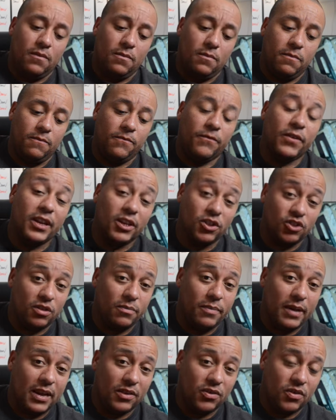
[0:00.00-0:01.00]
finish the
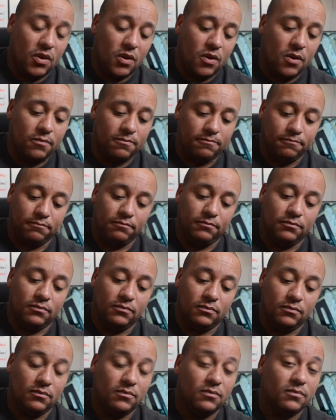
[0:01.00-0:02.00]
base coat,
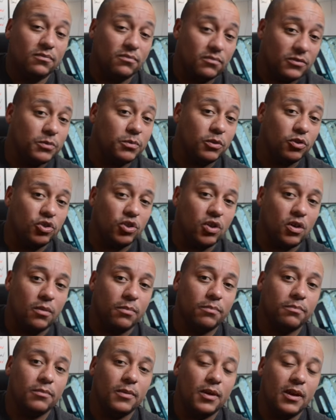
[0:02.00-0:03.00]
sponge it
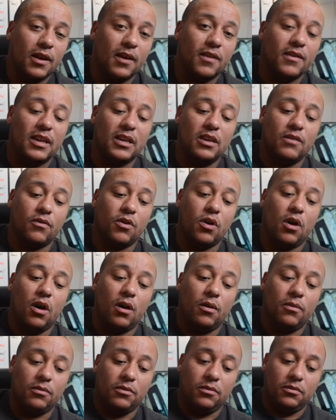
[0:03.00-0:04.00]
up, then you've
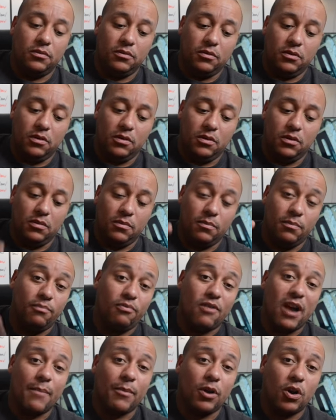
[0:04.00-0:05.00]
got
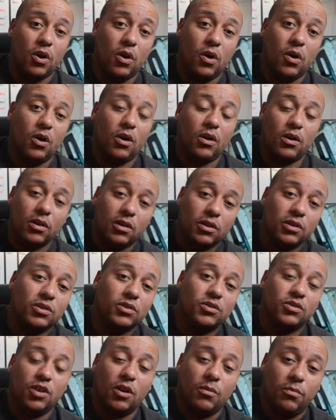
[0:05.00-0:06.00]
primer coat,
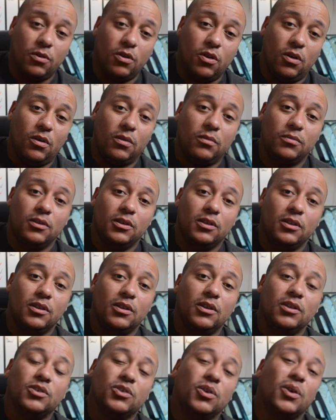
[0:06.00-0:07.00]
top coat.
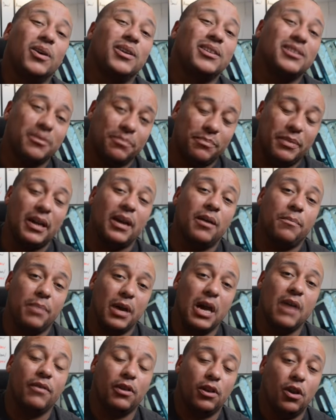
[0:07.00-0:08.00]
So it's a bit
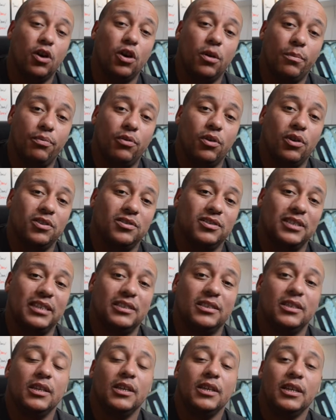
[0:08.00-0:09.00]
of a longer process.
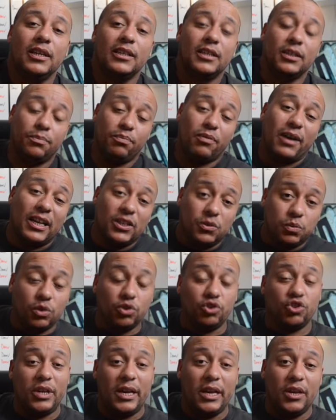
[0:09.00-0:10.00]
The price will
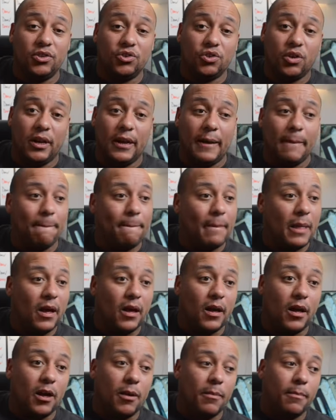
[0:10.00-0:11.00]
change on it.
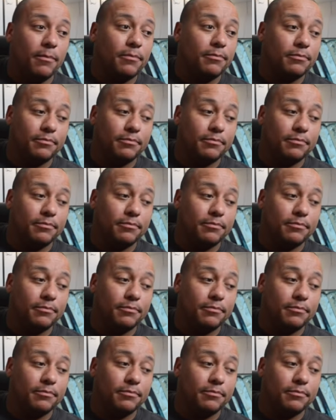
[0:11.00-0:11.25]
I